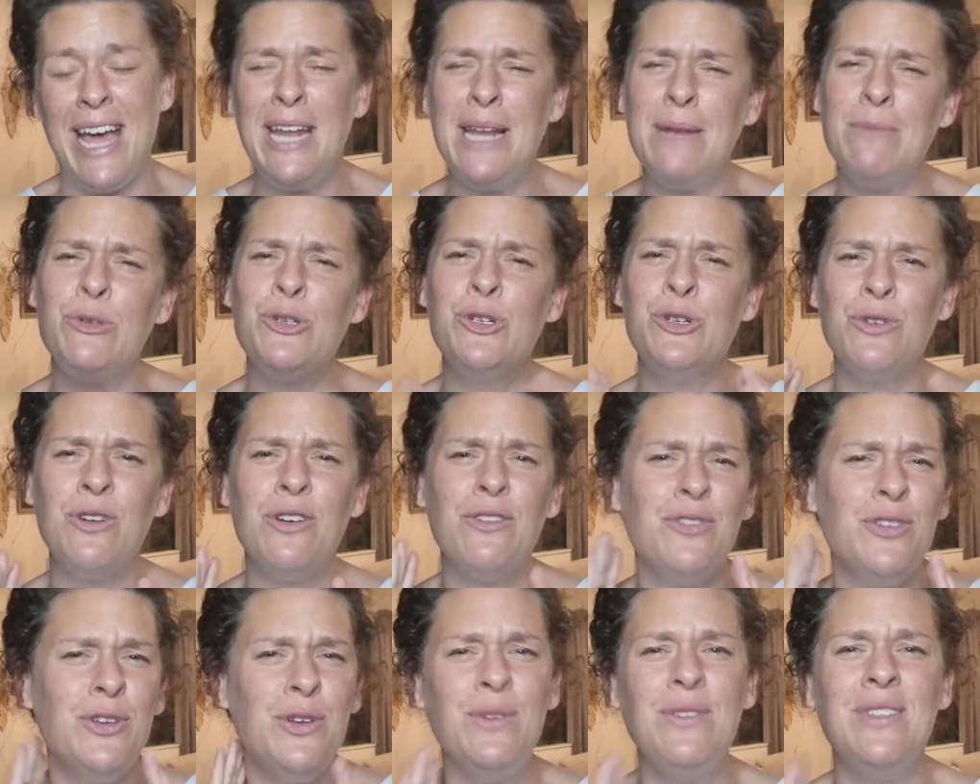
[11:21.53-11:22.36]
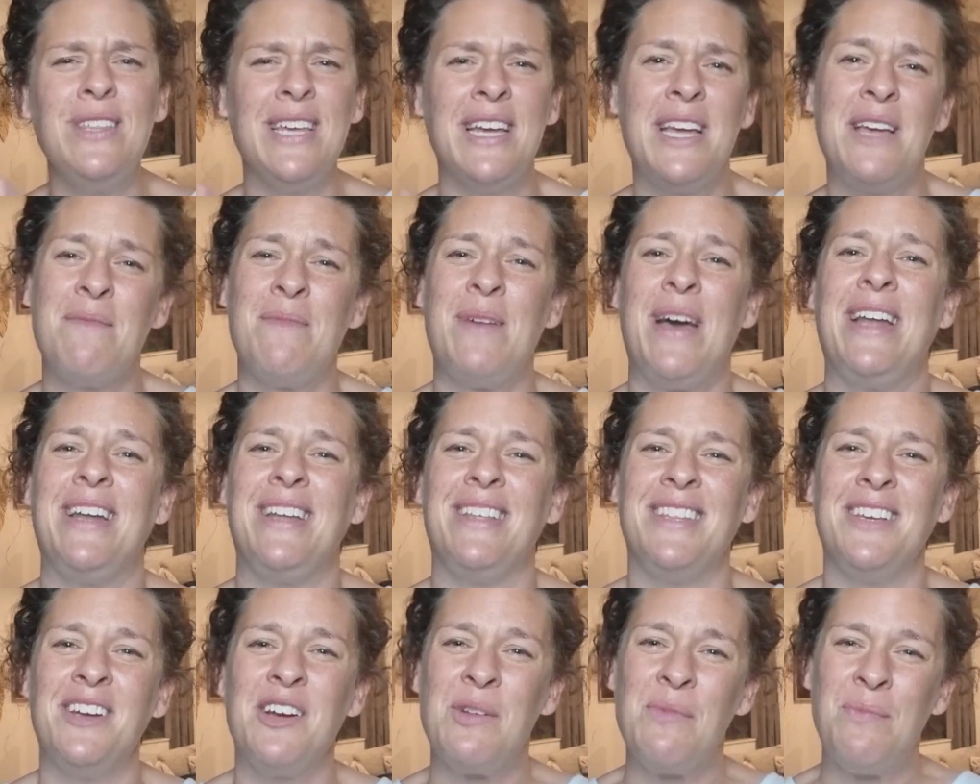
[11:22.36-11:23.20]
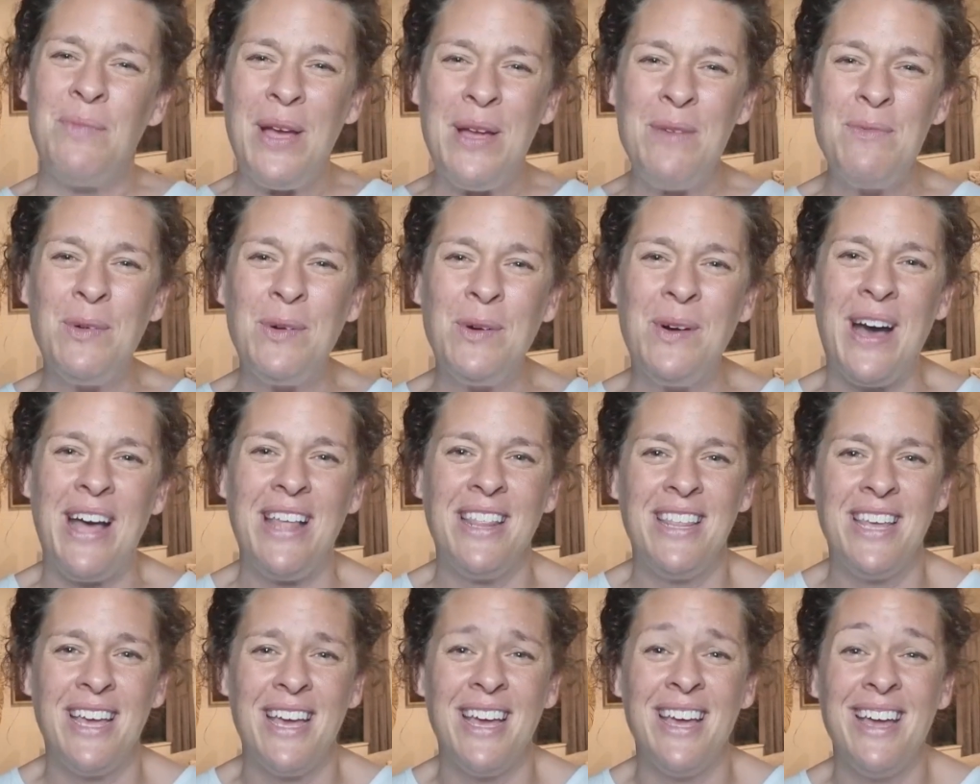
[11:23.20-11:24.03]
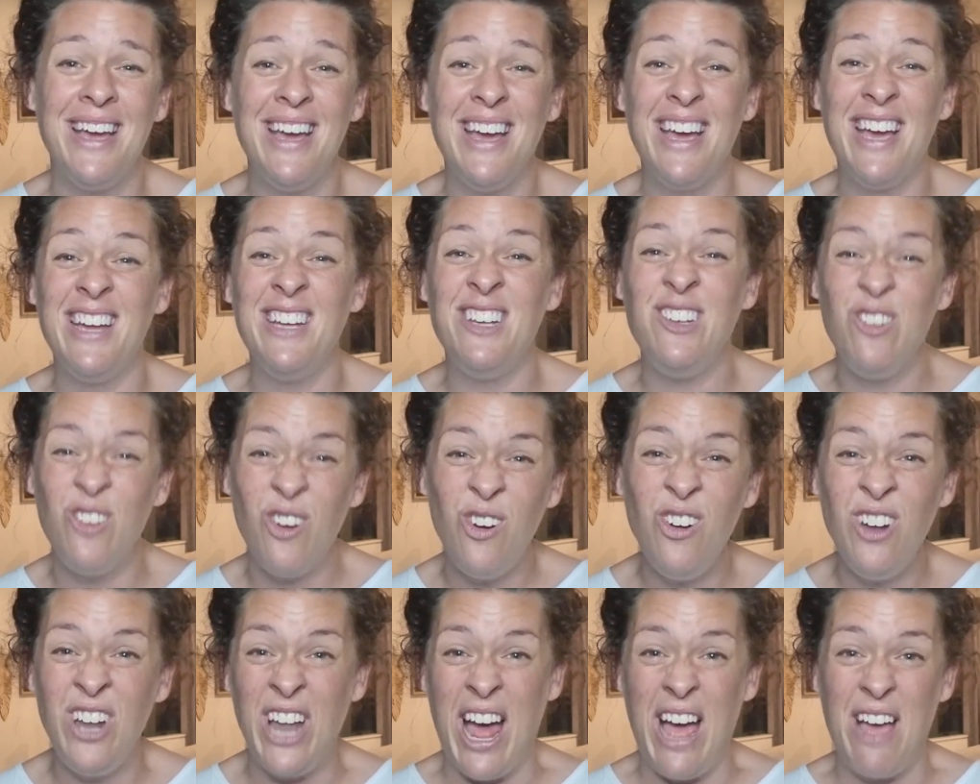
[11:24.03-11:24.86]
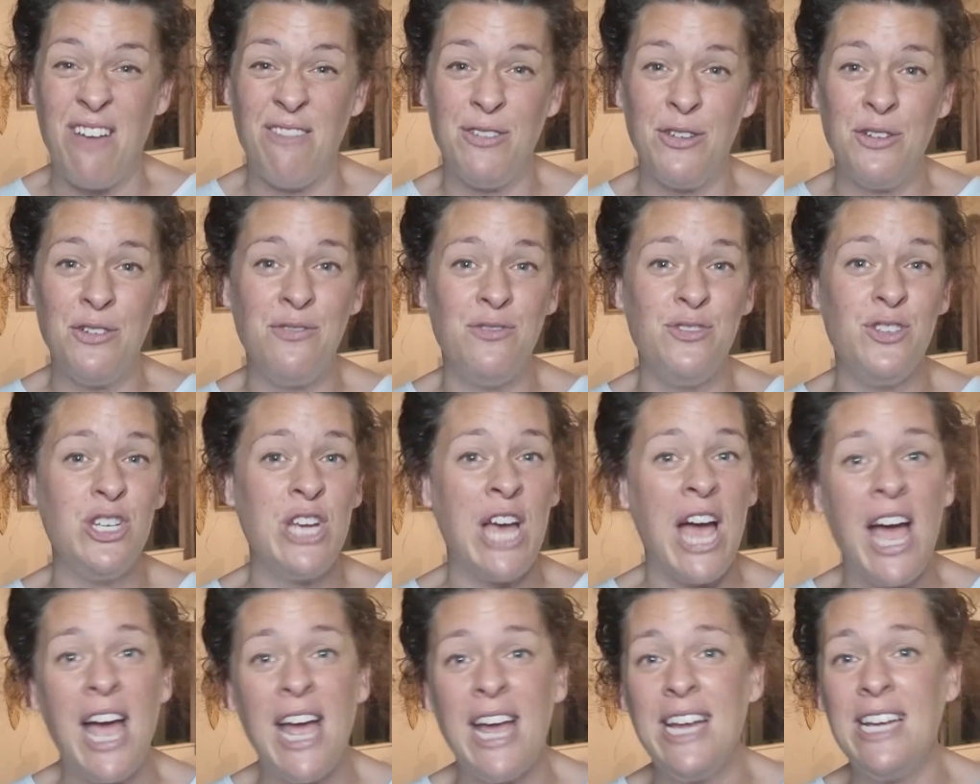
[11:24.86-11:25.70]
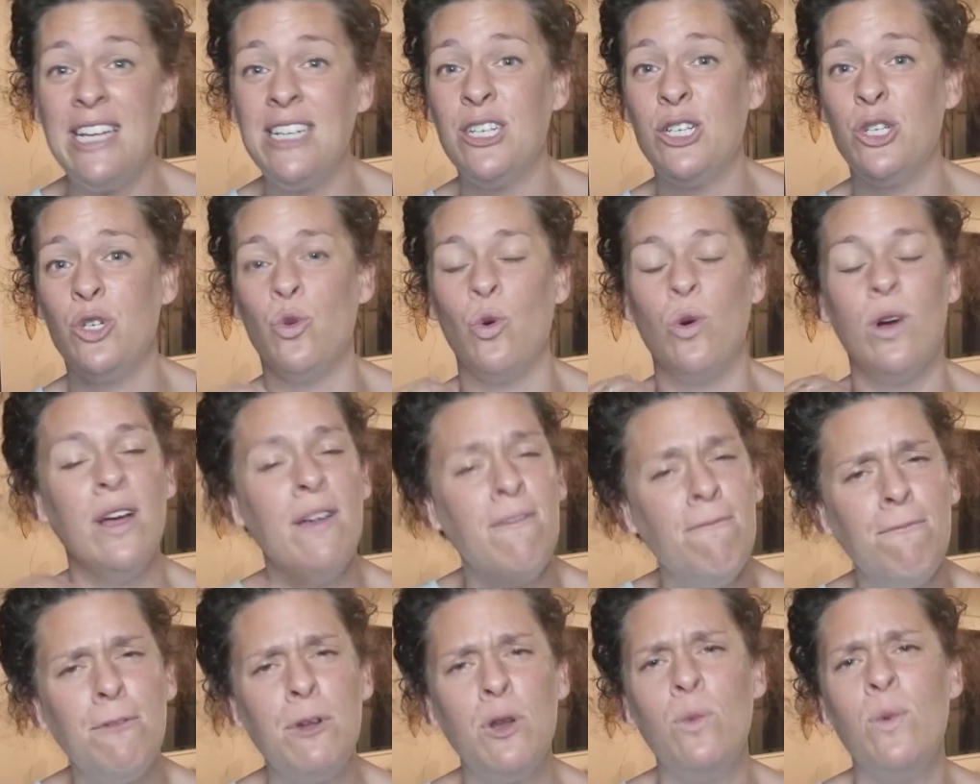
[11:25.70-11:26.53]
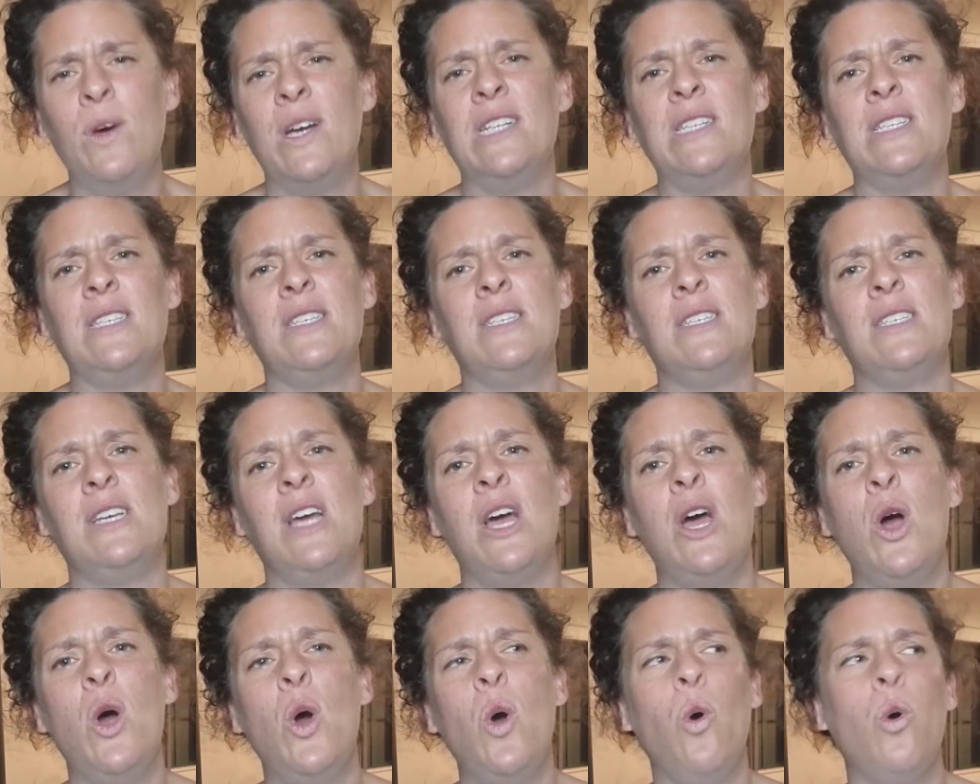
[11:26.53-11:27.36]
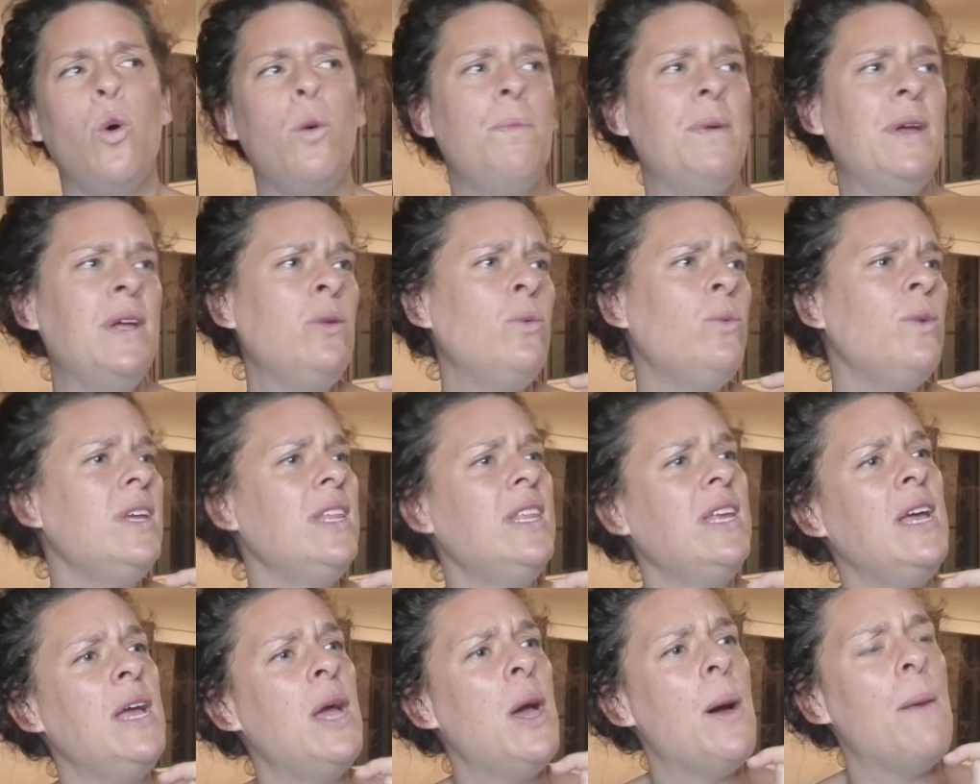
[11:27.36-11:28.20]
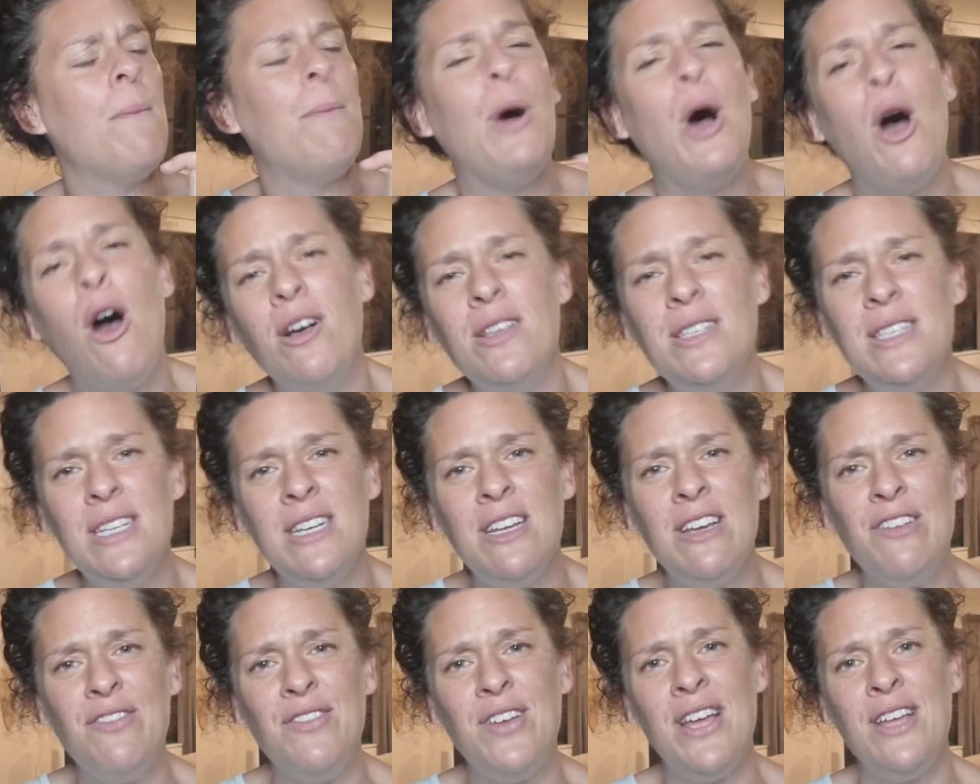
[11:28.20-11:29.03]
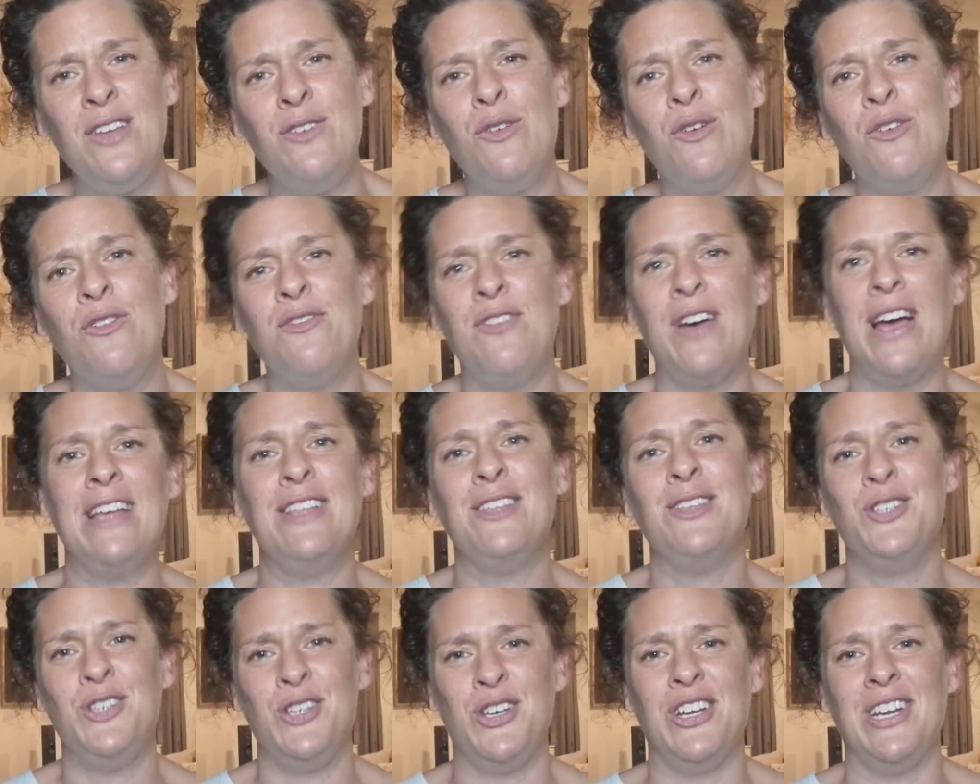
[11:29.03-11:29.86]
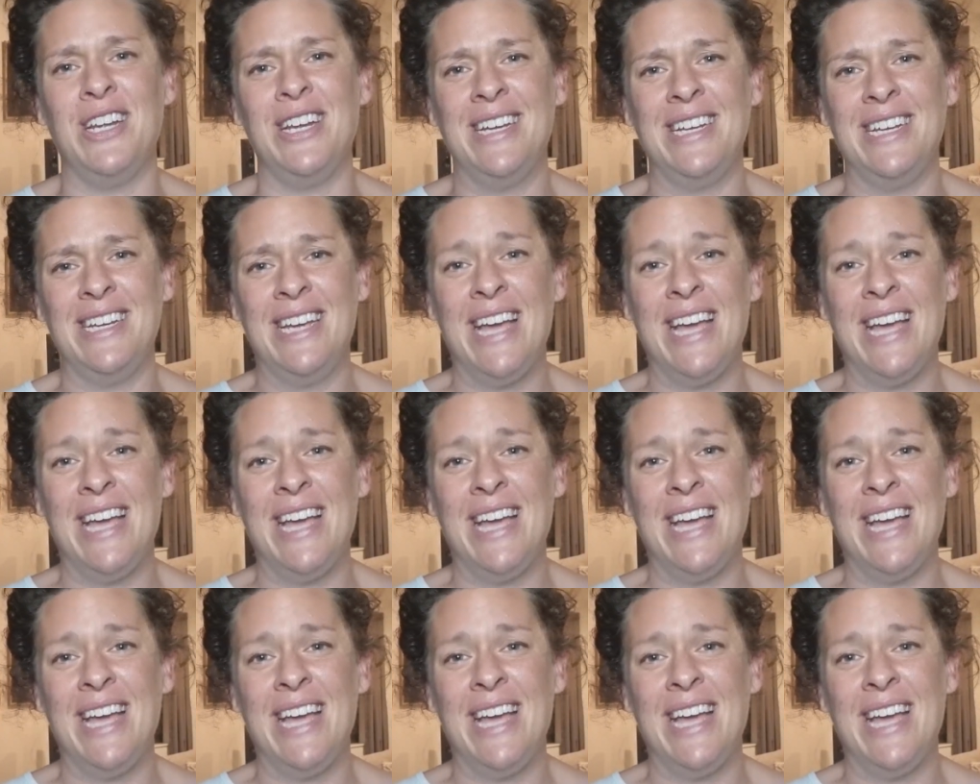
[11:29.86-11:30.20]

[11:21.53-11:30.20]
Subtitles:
And I'm sure if you think about it, there are people out there in your life who've changed or influenced or been really positive in your faith journey.